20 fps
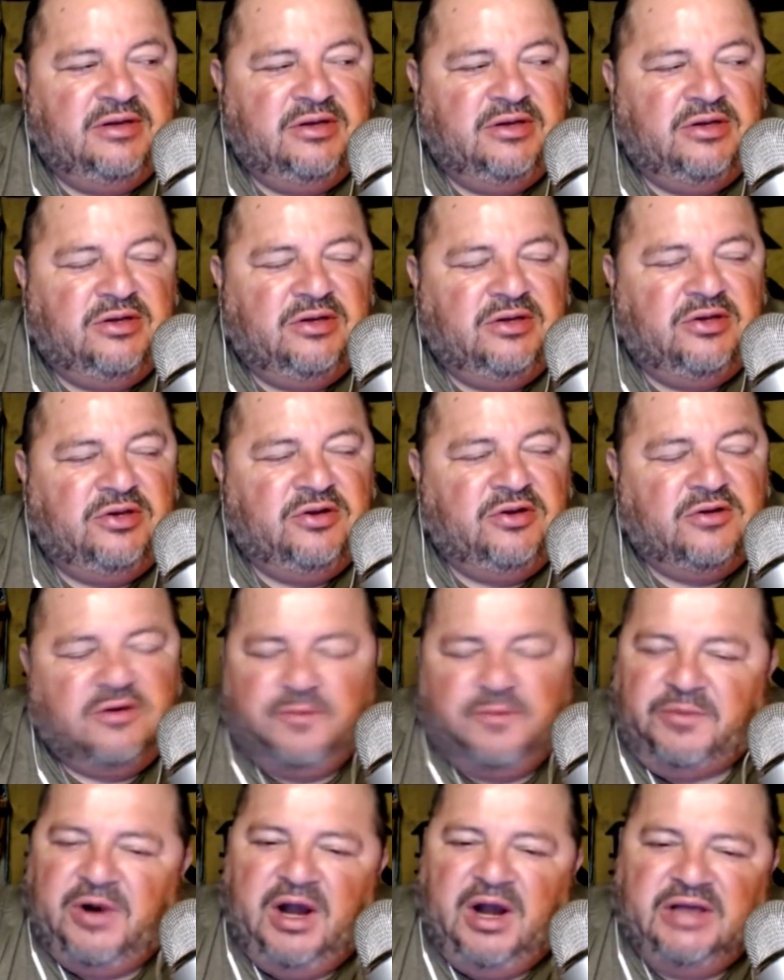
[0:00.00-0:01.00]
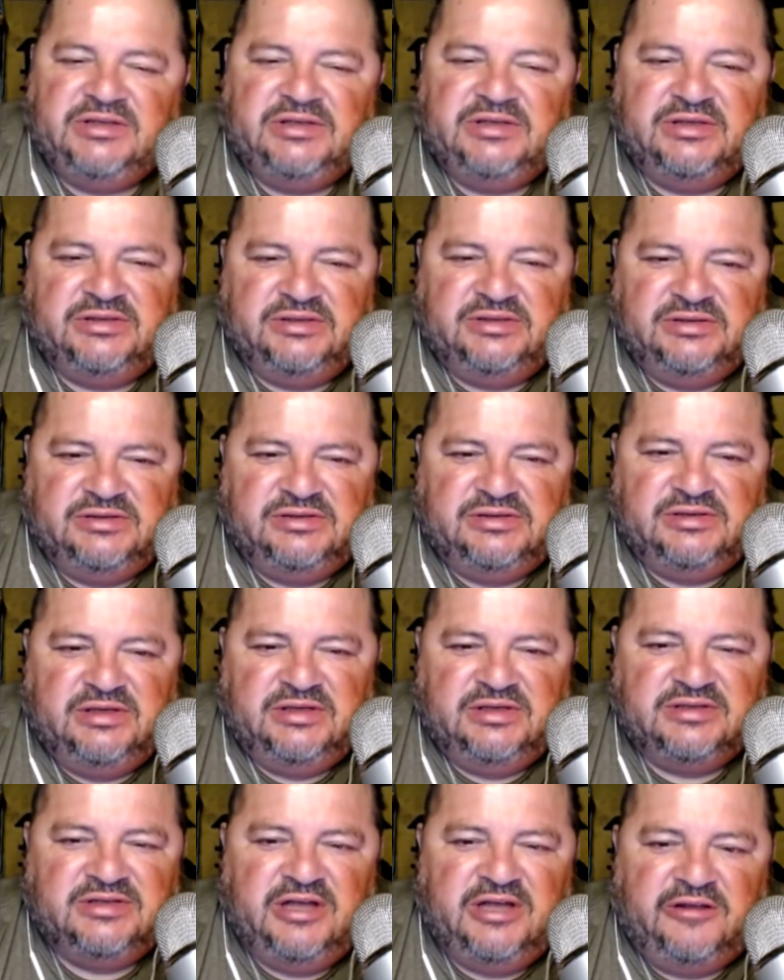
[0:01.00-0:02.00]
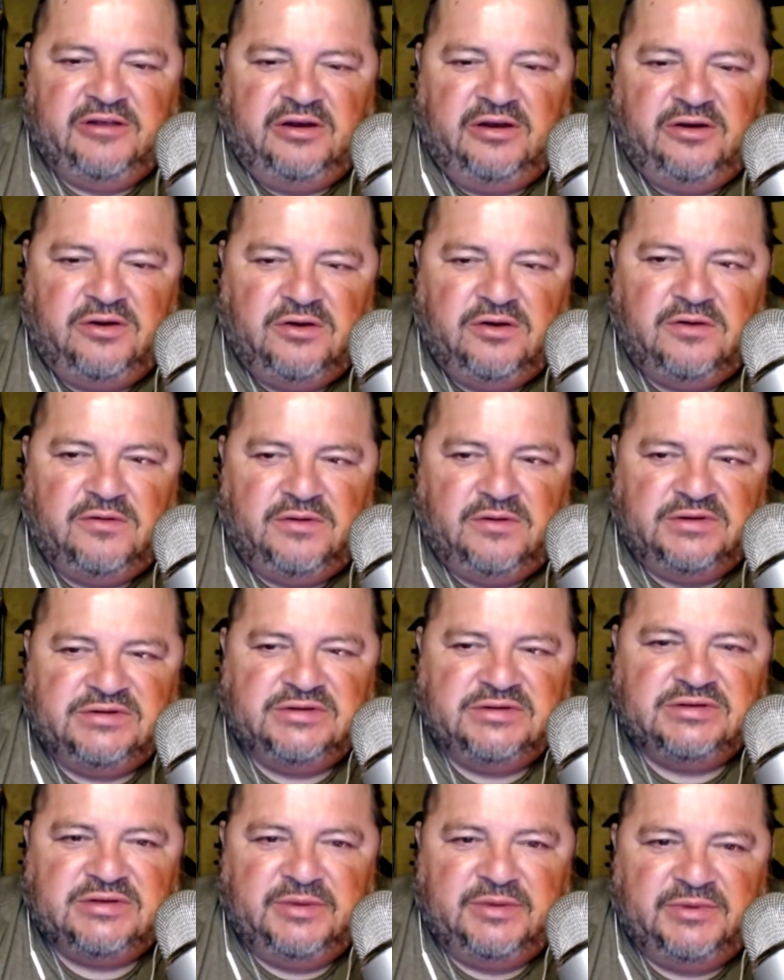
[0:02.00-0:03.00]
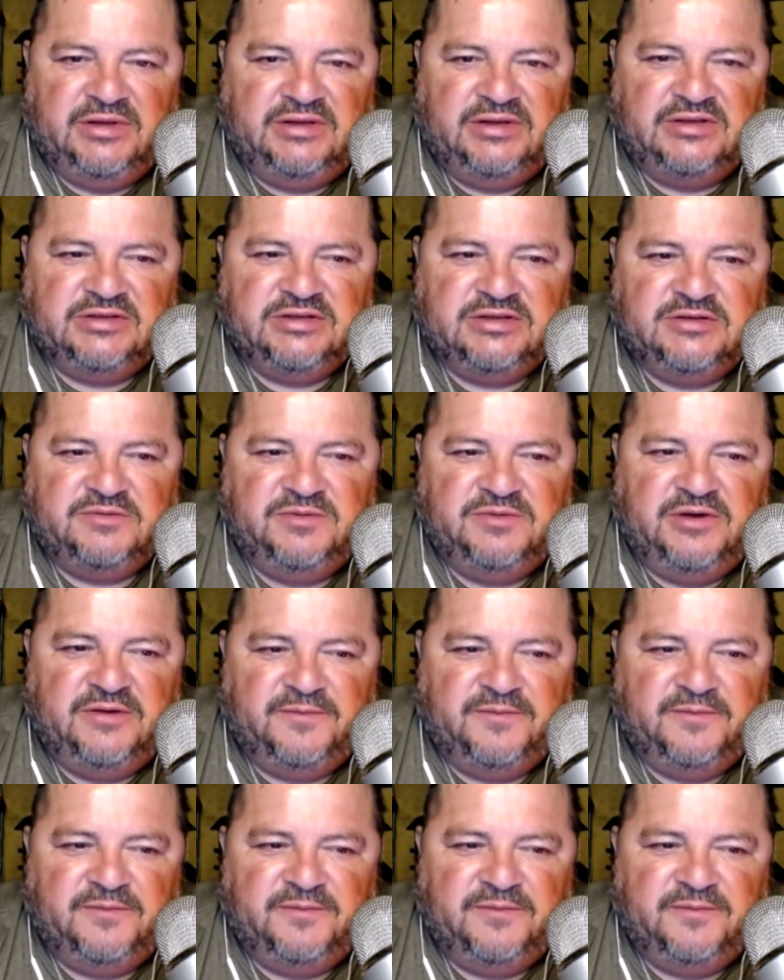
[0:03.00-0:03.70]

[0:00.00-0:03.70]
you know, the process is nothing new. It's just something that's just been